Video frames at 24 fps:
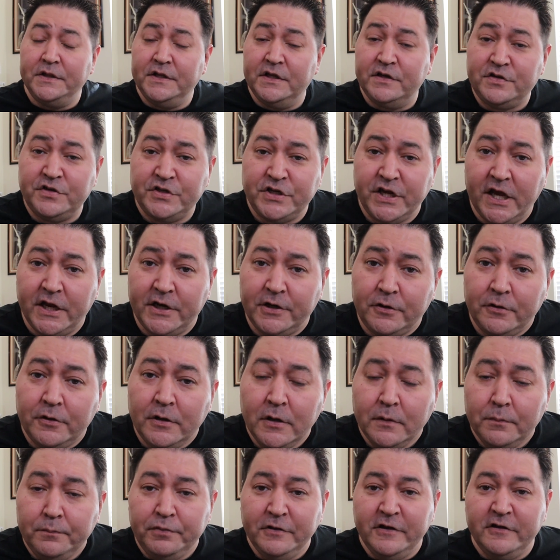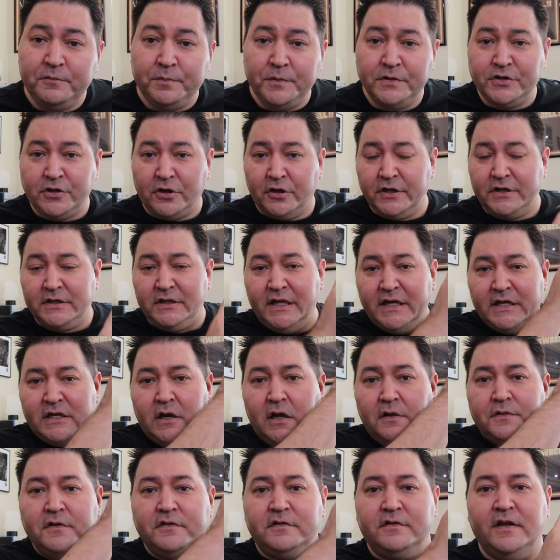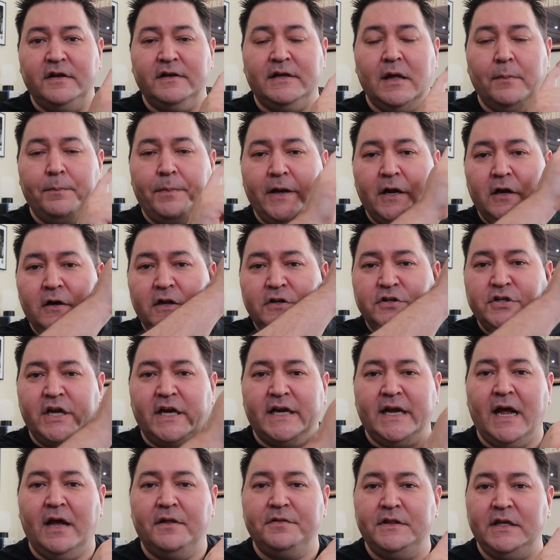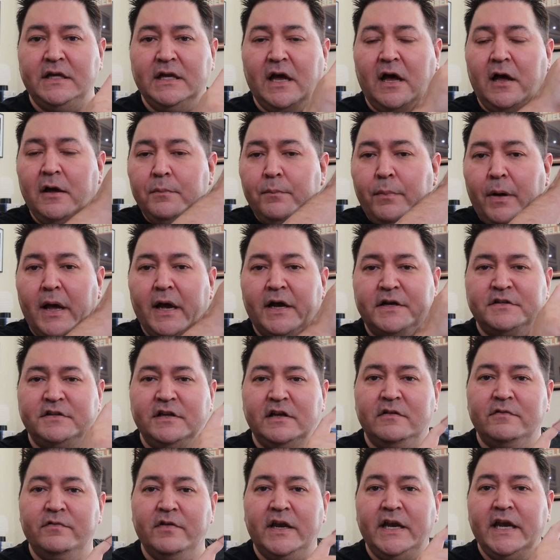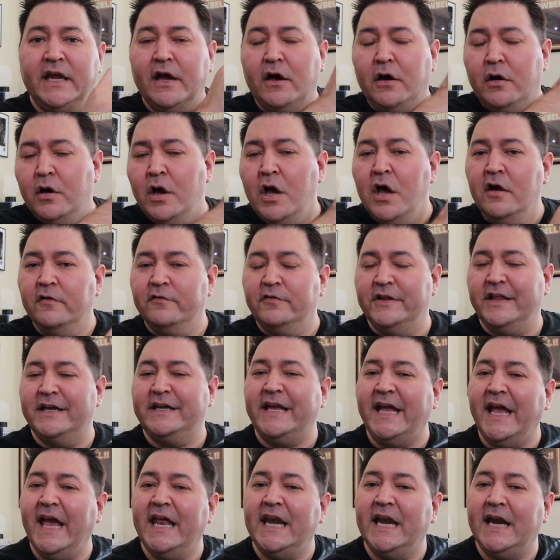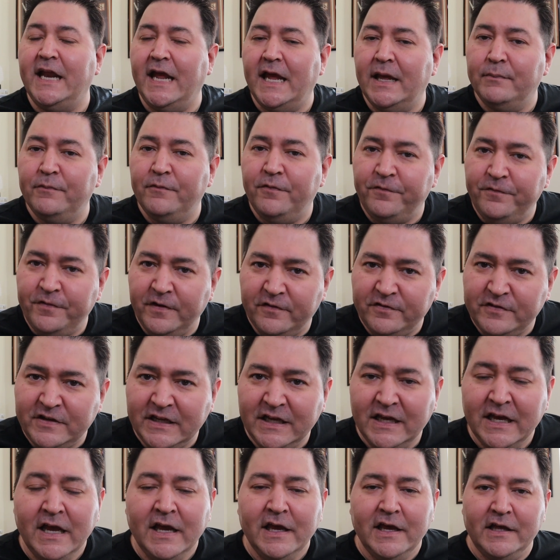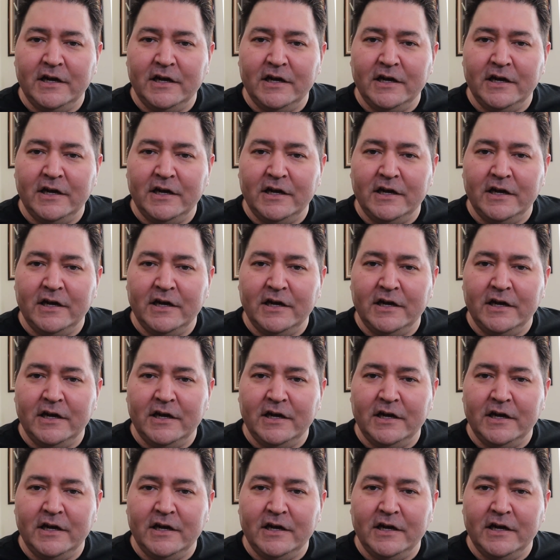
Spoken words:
on this channel, please be sure to click on this link up here to check out the unboxing video for the Canon M50.